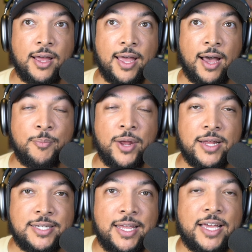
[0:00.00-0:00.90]
I'm not
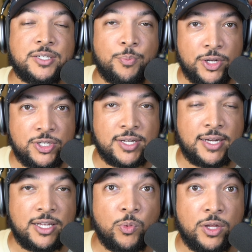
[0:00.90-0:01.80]
seeing as much as I
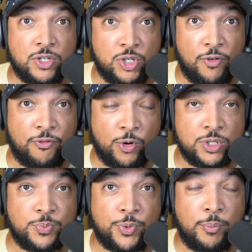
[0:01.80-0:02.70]
did when the show
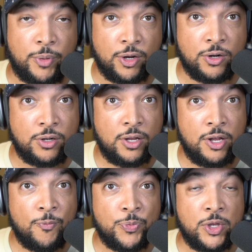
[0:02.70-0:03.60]
first premiered.
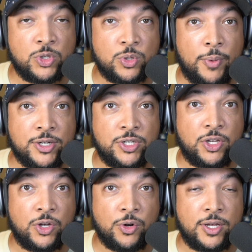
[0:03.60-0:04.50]
So I'm actually
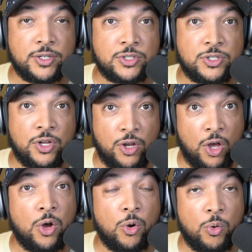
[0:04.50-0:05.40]
curious to
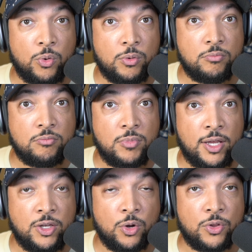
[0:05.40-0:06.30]
know
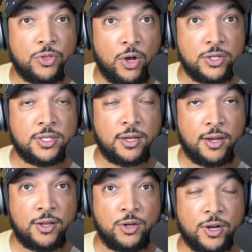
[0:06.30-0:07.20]
in your thoughts and,
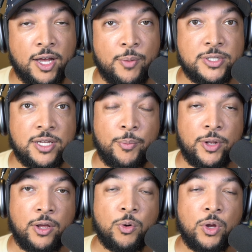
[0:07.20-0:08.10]
and your comments down
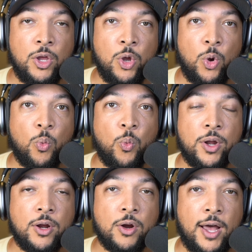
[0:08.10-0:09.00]
below
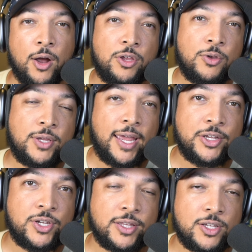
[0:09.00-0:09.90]
what are how are you
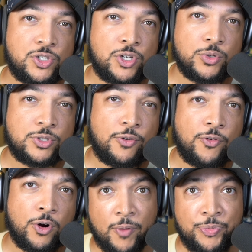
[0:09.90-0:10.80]
gauging this show so
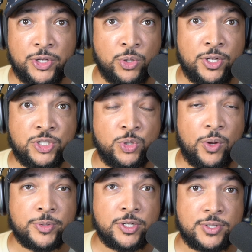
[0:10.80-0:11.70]
far there's only two
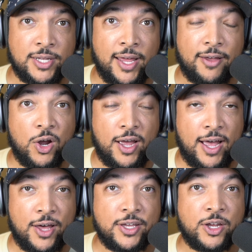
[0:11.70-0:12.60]
episodes left
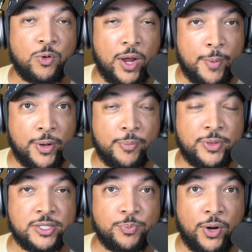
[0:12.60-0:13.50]
how are they going to wrap up
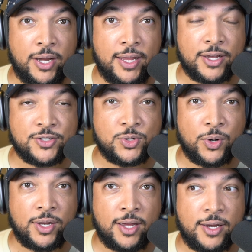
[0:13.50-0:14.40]
this brainiac
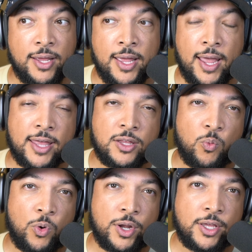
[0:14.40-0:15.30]
storyline and then
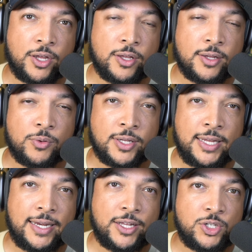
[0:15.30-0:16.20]
what are they going to
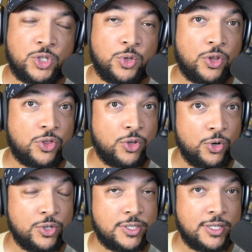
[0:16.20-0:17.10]
lead into the
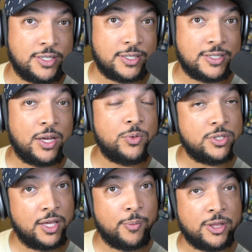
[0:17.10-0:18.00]
third season because that was the
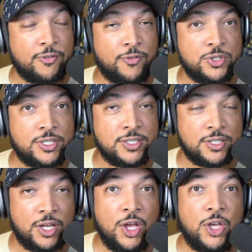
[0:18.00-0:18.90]
thing about the first season
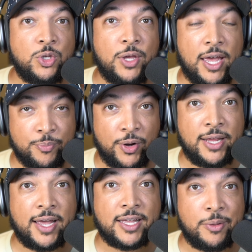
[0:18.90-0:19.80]
you had
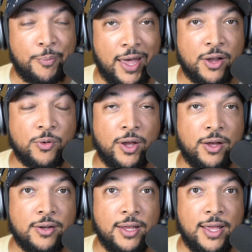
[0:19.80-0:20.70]
brainiac in the
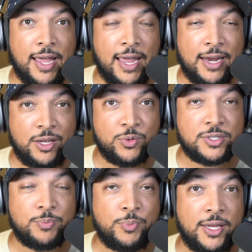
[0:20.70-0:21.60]
background and he
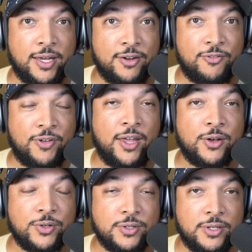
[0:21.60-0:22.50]
was being
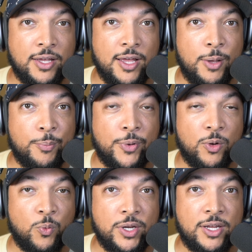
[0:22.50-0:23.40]
unveiled
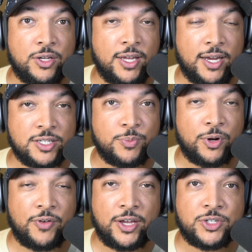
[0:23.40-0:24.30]
but we didn't get his
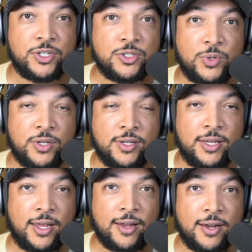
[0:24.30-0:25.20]
motivations we didn't
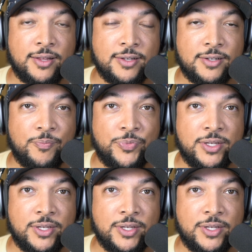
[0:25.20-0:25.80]
get a lot of the, the